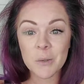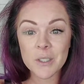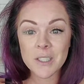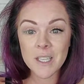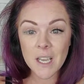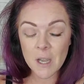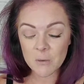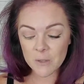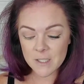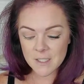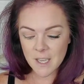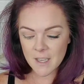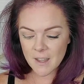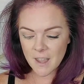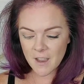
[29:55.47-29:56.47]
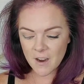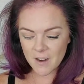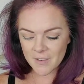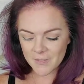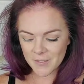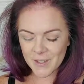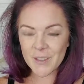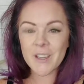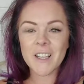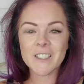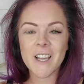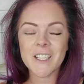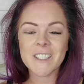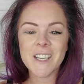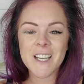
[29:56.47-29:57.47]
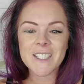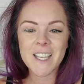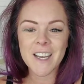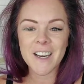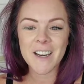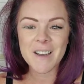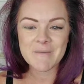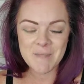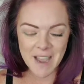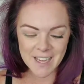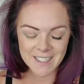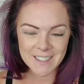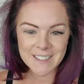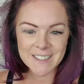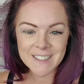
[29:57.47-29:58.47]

We'll see how risque they are. I'll talk to you guys later. Bye.